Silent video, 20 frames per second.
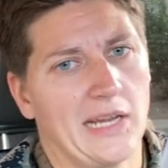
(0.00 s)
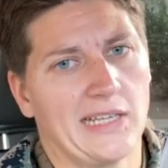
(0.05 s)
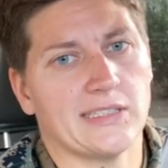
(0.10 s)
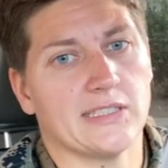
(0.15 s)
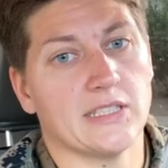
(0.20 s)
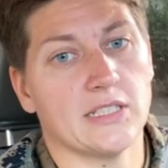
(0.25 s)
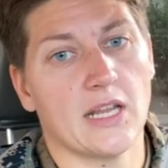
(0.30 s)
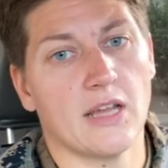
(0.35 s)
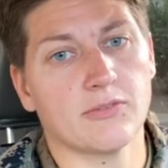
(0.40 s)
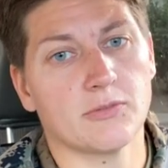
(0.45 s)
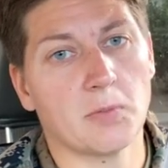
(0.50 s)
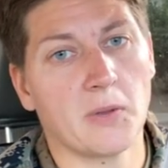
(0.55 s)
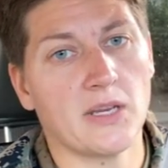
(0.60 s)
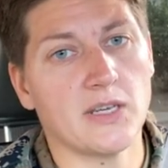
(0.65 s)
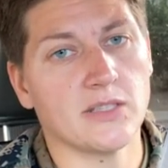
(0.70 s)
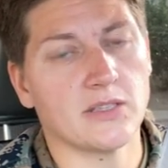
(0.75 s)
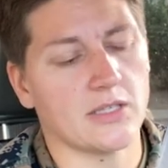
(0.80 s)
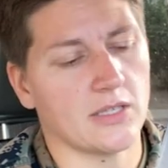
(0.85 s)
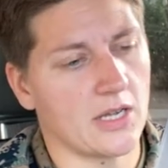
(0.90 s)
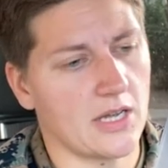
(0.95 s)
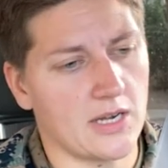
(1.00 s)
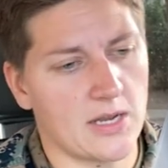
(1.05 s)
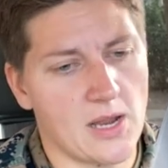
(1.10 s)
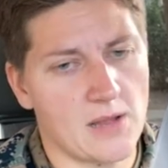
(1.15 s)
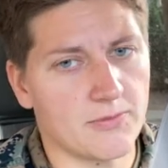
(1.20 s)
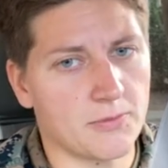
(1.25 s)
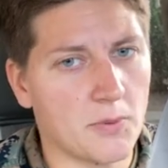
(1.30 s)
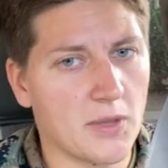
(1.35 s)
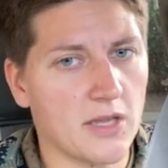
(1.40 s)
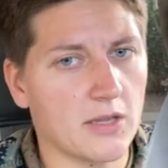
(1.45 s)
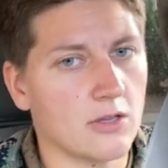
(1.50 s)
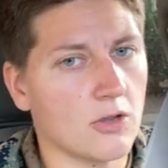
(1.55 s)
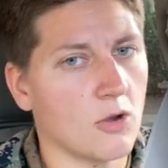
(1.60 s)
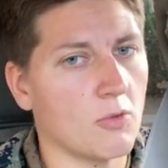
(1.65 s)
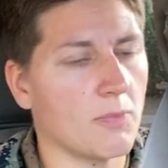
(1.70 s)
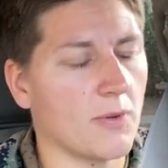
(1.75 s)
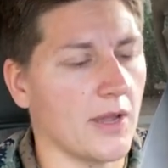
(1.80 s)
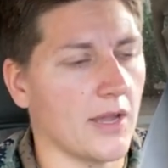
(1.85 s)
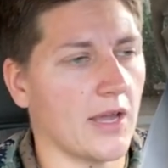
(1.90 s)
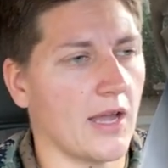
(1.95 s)
didn't have to pay anything. I didn't have to pay a
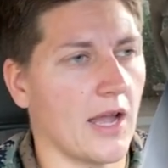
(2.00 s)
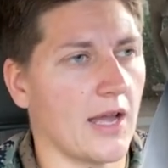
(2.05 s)
copay.